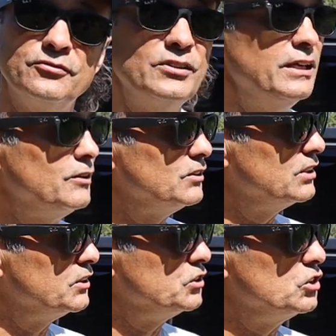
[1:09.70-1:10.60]

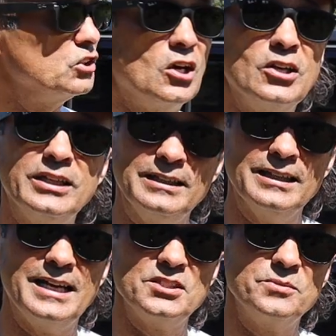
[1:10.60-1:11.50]
deflators, as you saw in
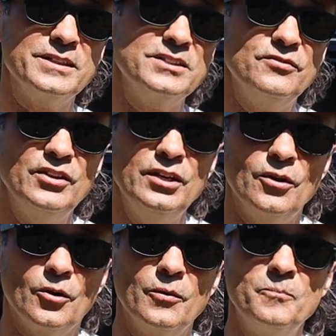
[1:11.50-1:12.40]
last week's
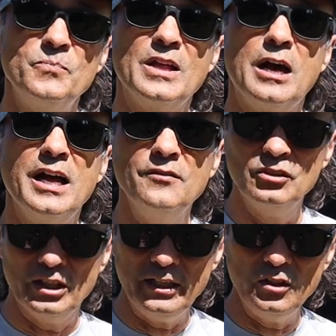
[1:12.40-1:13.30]
video. I'll have a
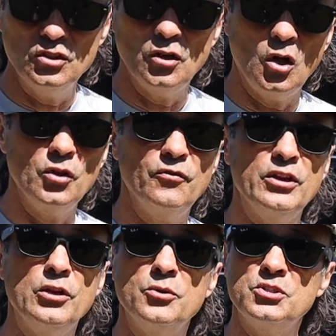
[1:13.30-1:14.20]
link to all the
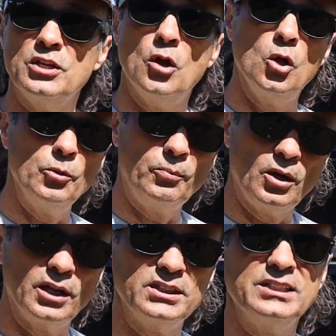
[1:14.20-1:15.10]
videos and all the
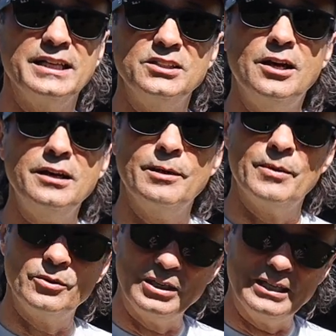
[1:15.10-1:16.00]
products that I talk
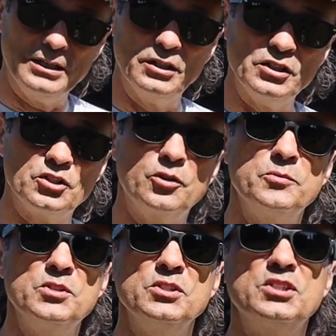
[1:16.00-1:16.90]
about in the
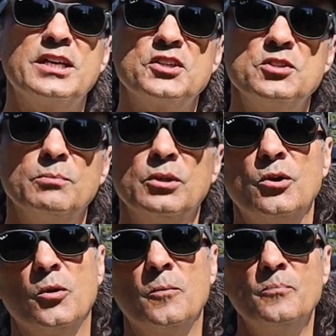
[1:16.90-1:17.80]
description section
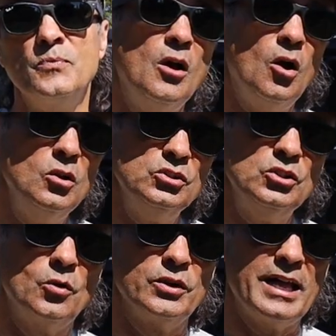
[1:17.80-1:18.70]
below.
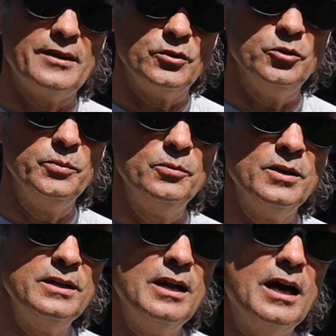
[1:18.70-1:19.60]
Also on that newbie
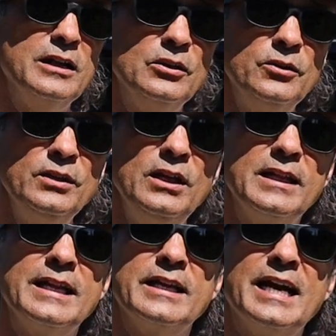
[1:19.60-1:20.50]
run, I learned
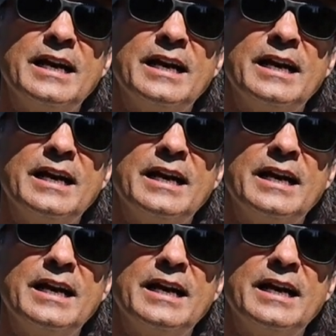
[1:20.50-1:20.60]
that you